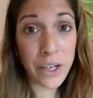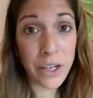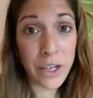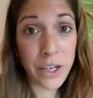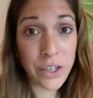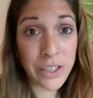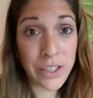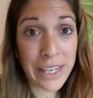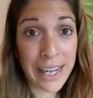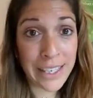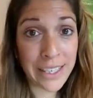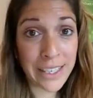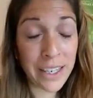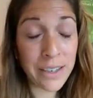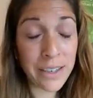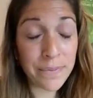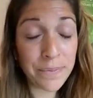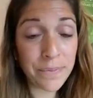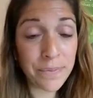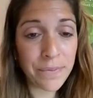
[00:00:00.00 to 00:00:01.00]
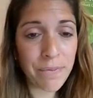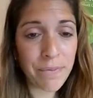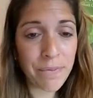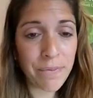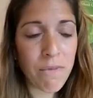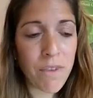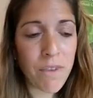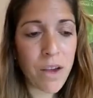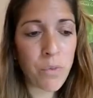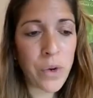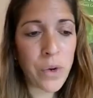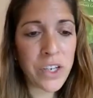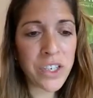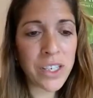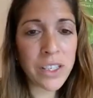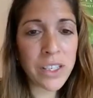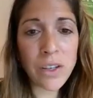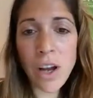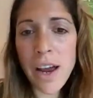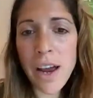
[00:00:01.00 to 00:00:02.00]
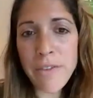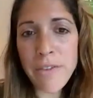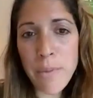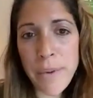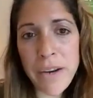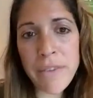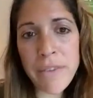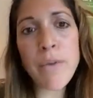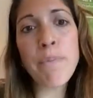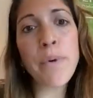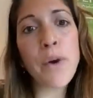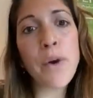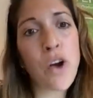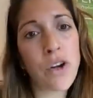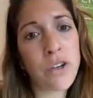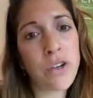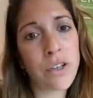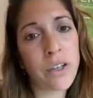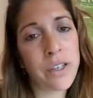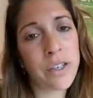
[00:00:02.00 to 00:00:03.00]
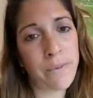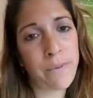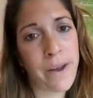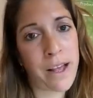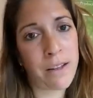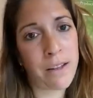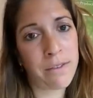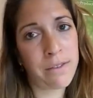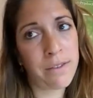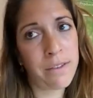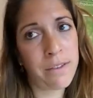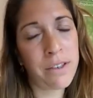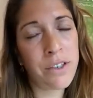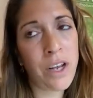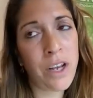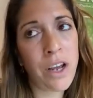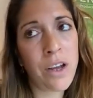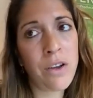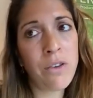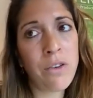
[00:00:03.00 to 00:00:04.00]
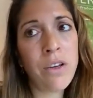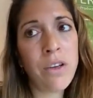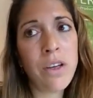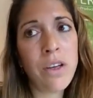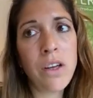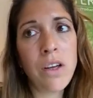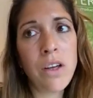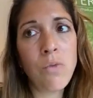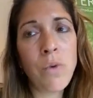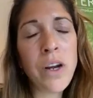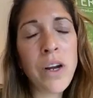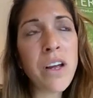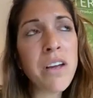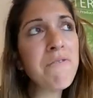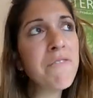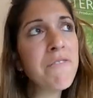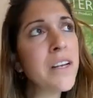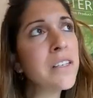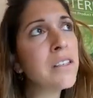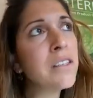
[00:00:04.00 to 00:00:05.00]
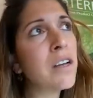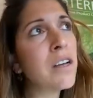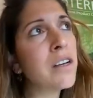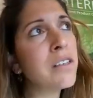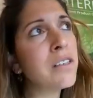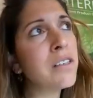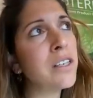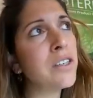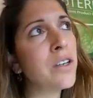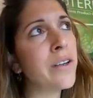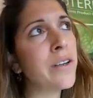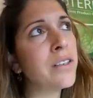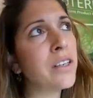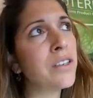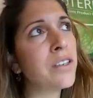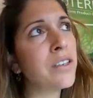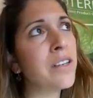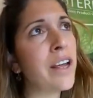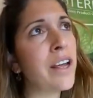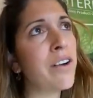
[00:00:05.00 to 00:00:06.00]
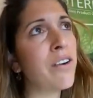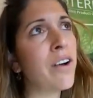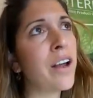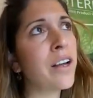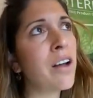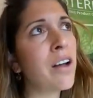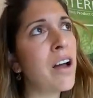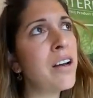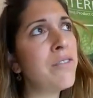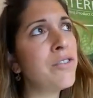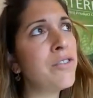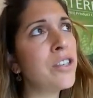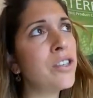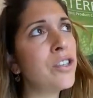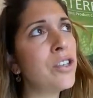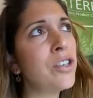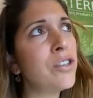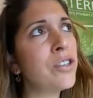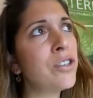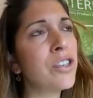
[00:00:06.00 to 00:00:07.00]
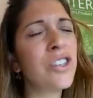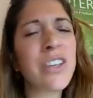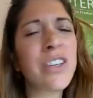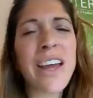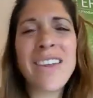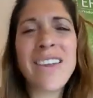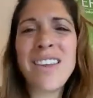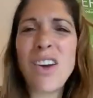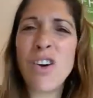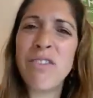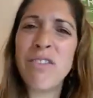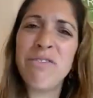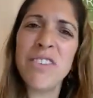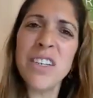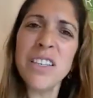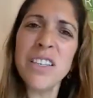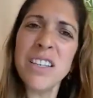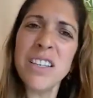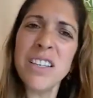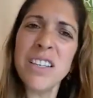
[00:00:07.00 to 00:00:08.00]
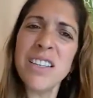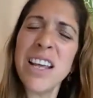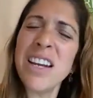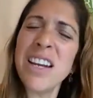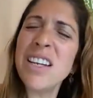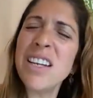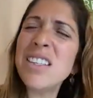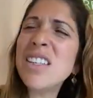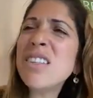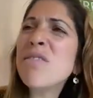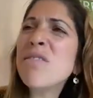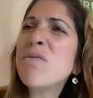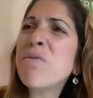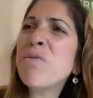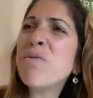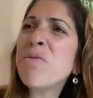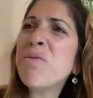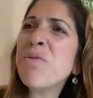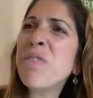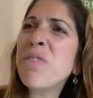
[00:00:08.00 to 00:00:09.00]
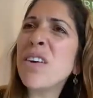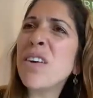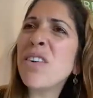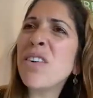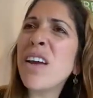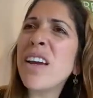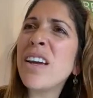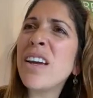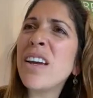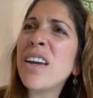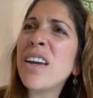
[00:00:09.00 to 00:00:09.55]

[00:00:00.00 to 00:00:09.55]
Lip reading: newsletter, which is a kind of a bit of a blog as well. So when I first started doing doTERRA, I kind of just used to share the offers, and then it didn't feel like,